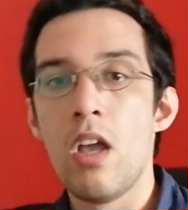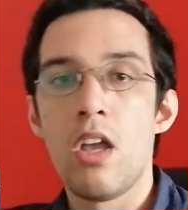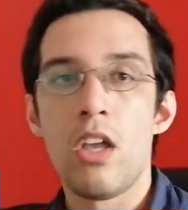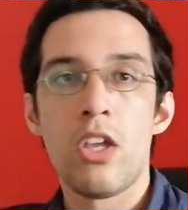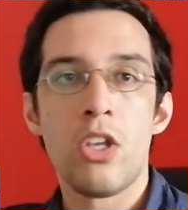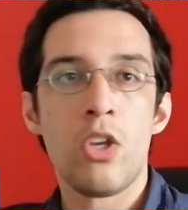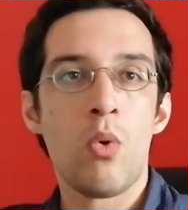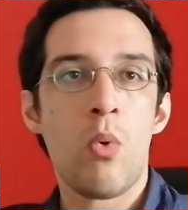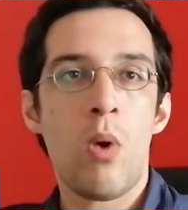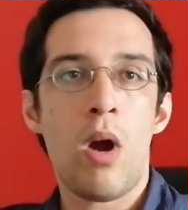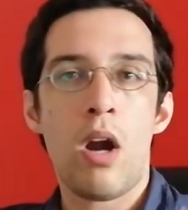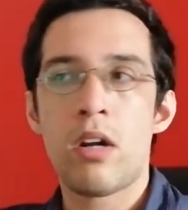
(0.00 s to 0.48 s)

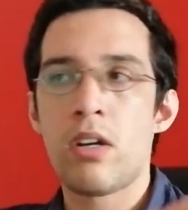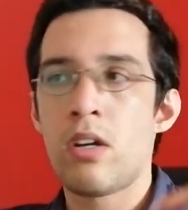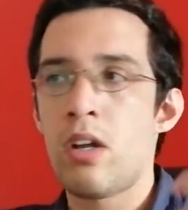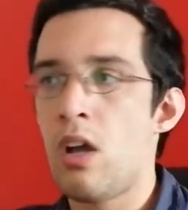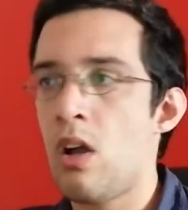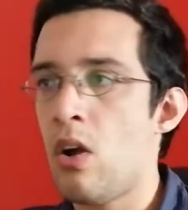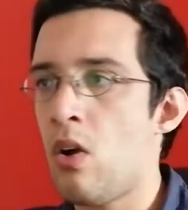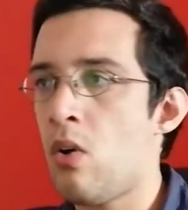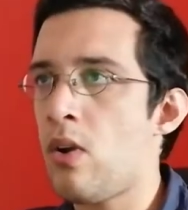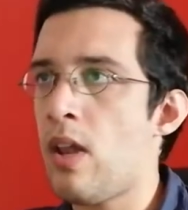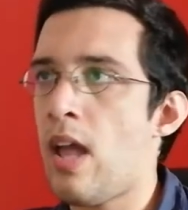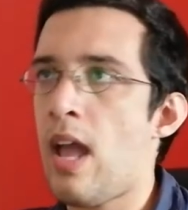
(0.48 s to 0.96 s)
you are
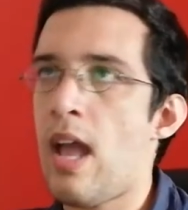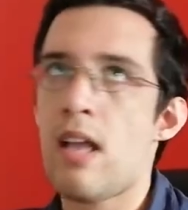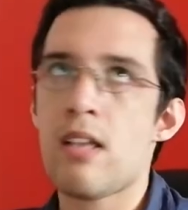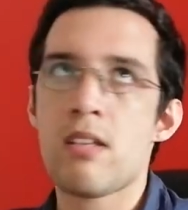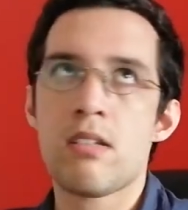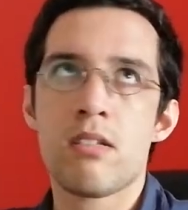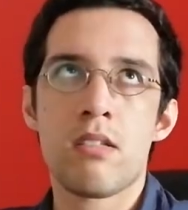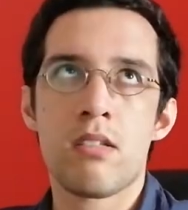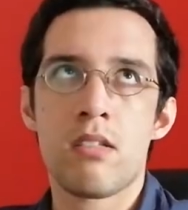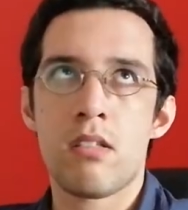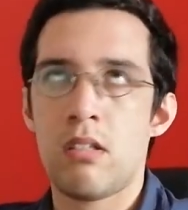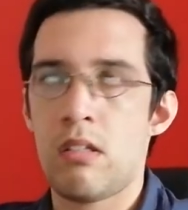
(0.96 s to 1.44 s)
known
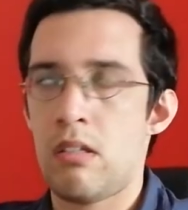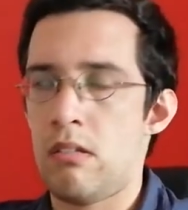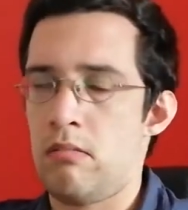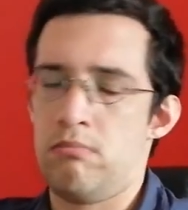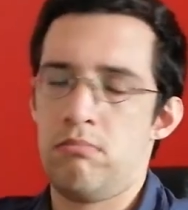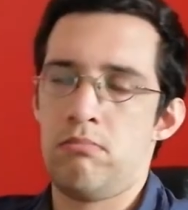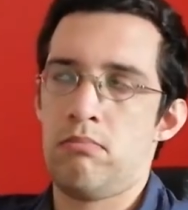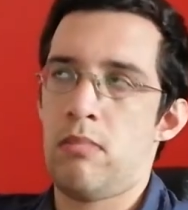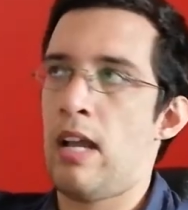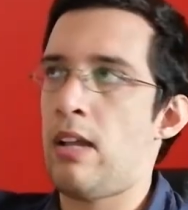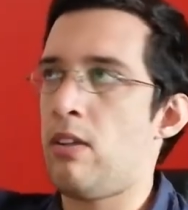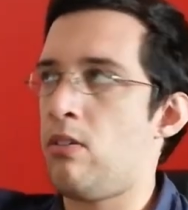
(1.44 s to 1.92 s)
as
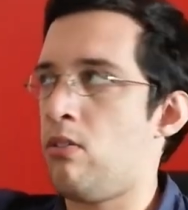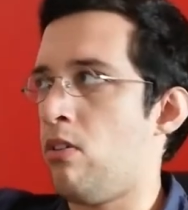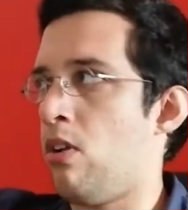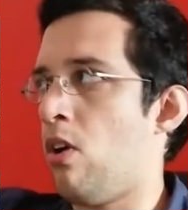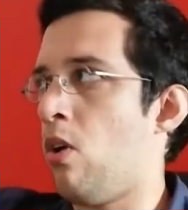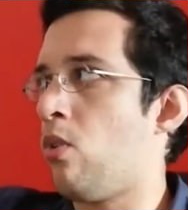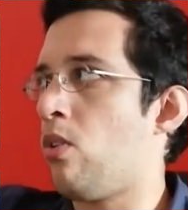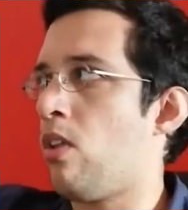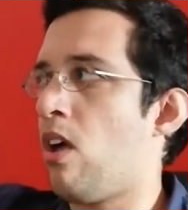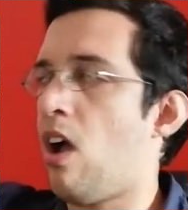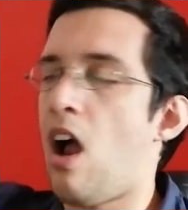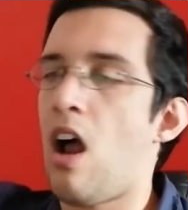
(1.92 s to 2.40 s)
i don't
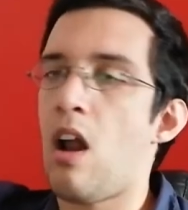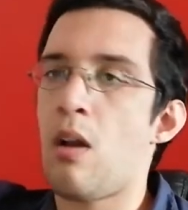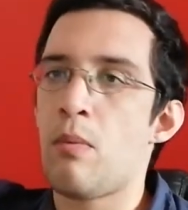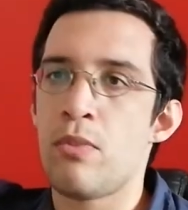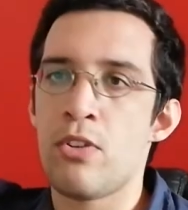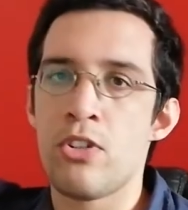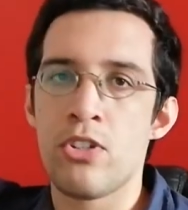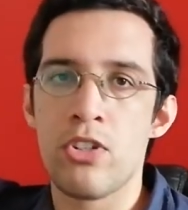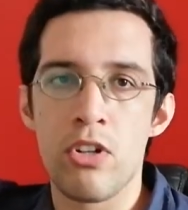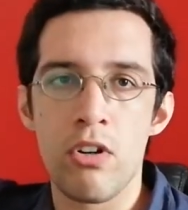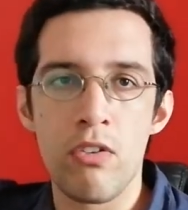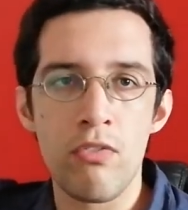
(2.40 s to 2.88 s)
know the
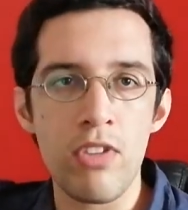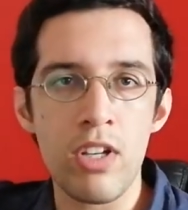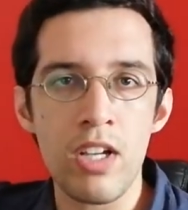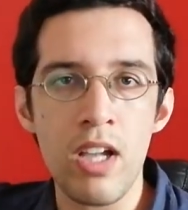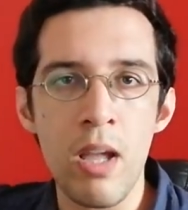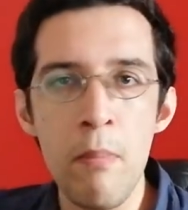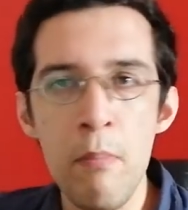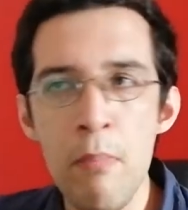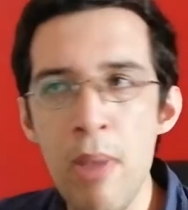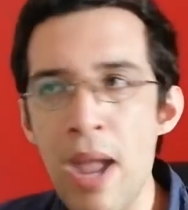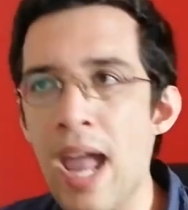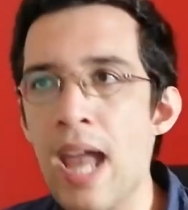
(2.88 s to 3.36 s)
harbinger of the
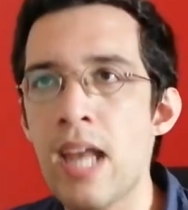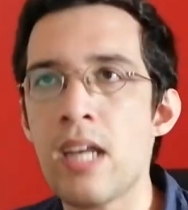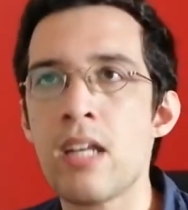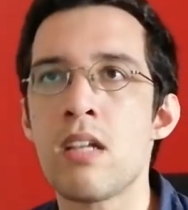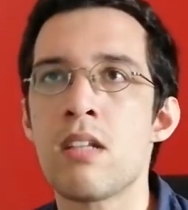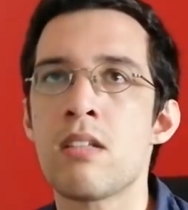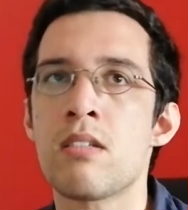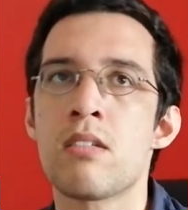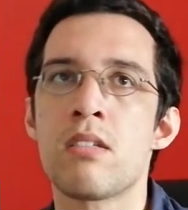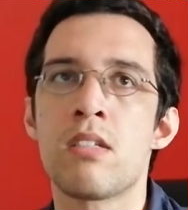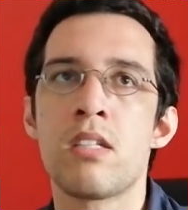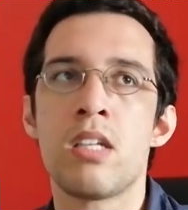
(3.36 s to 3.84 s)

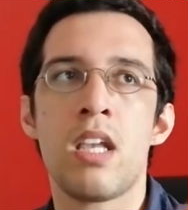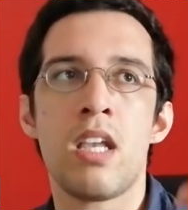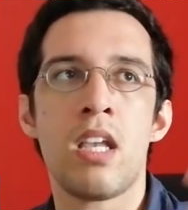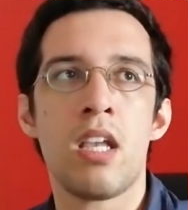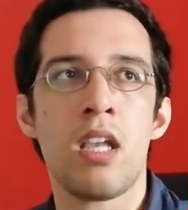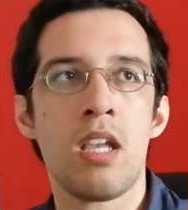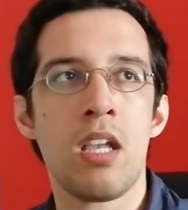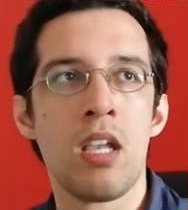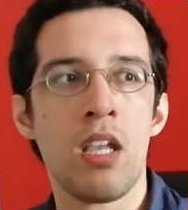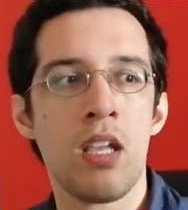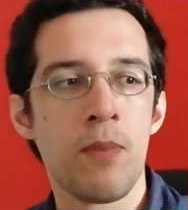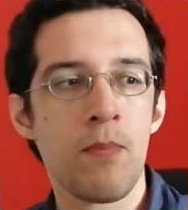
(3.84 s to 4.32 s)
companions
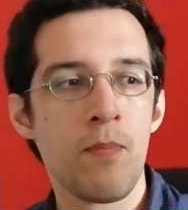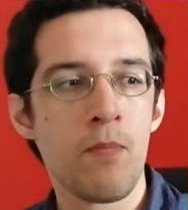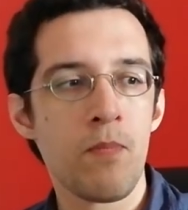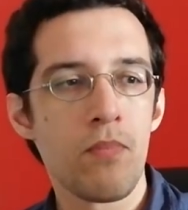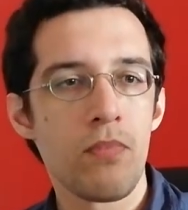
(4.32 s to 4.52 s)
the